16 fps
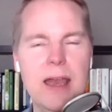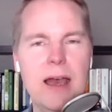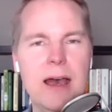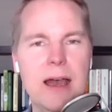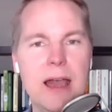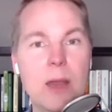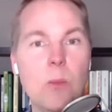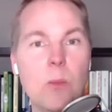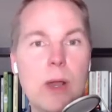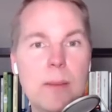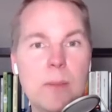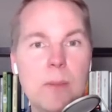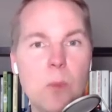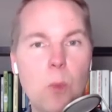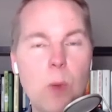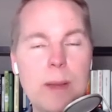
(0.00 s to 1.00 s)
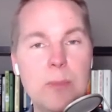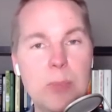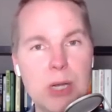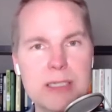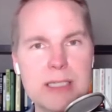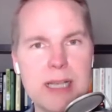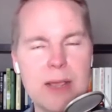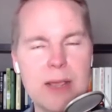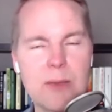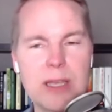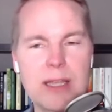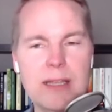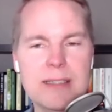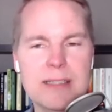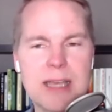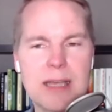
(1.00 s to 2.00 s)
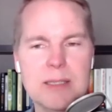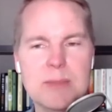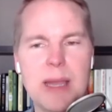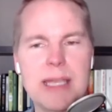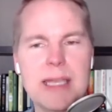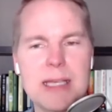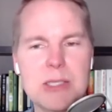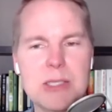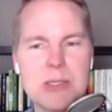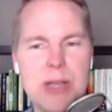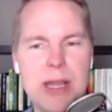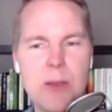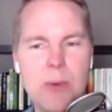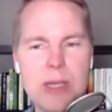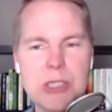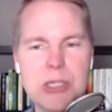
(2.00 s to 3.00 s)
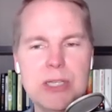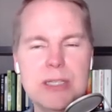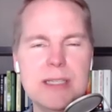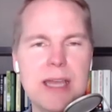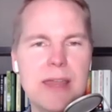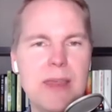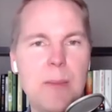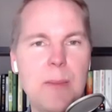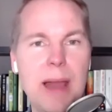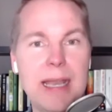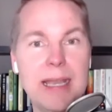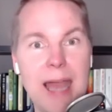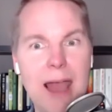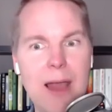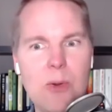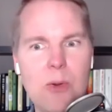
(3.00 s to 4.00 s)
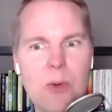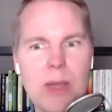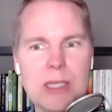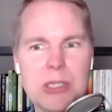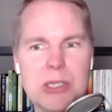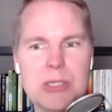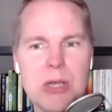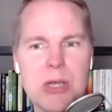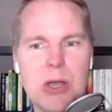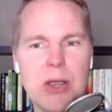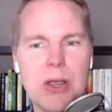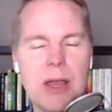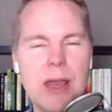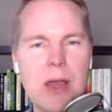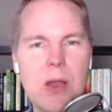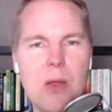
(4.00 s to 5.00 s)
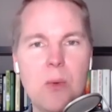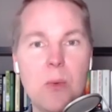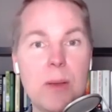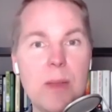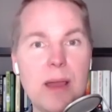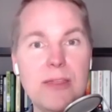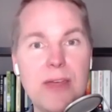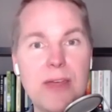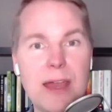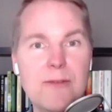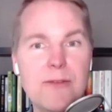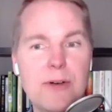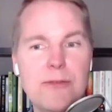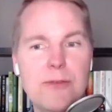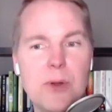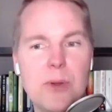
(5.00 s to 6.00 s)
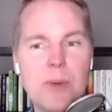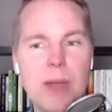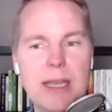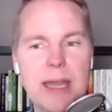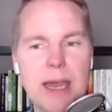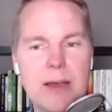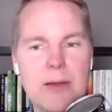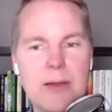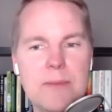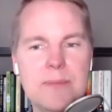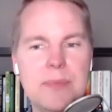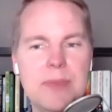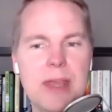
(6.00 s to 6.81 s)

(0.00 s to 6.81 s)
And what book did I read? So that's my yesterday questions. And then my now questions are, what am I thankful for right now?